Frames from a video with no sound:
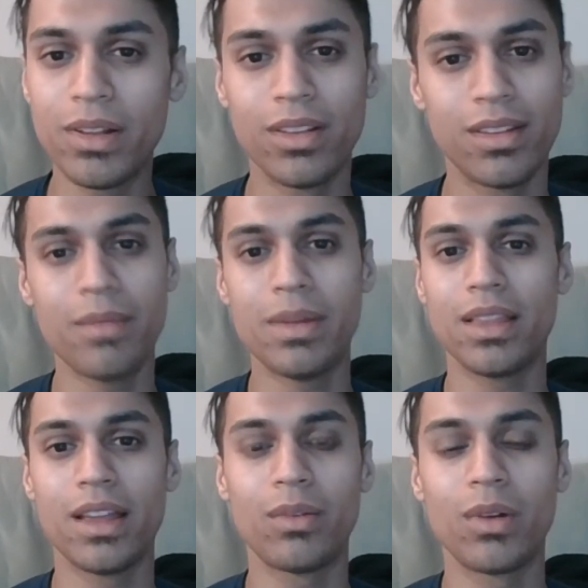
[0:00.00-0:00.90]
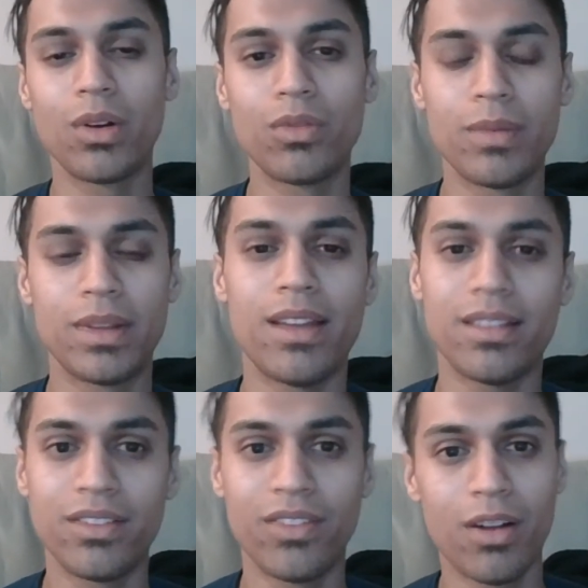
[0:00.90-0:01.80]
Does that mean like we're going from a
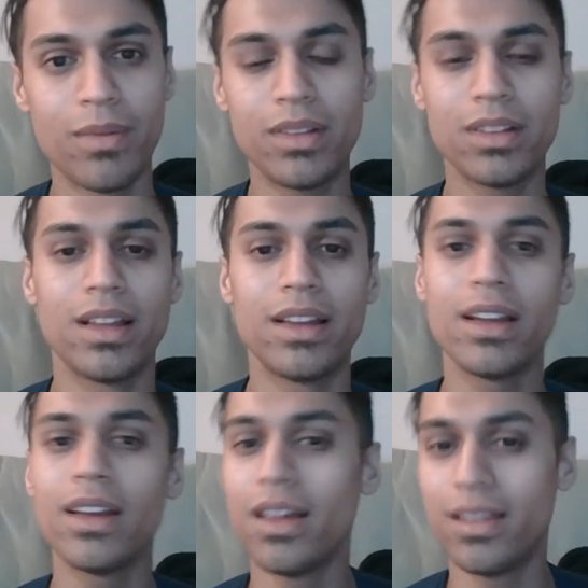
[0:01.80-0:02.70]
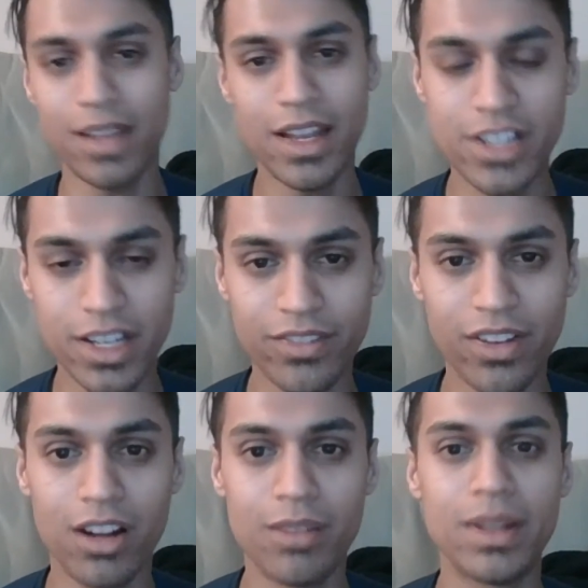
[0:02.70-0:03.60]
test environment to like a staging
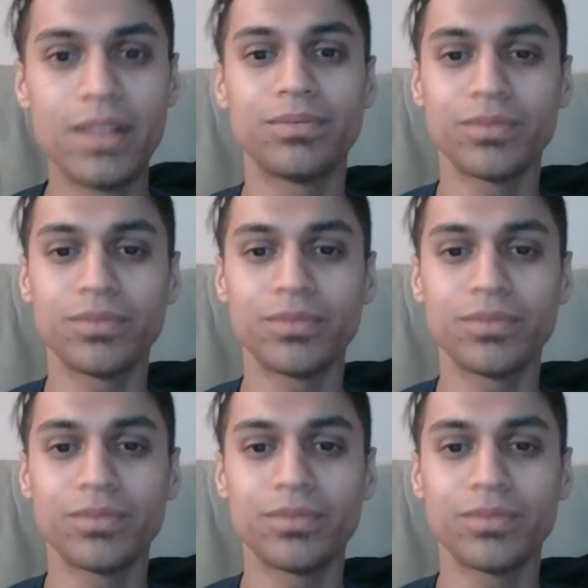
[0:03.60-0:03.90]
environment?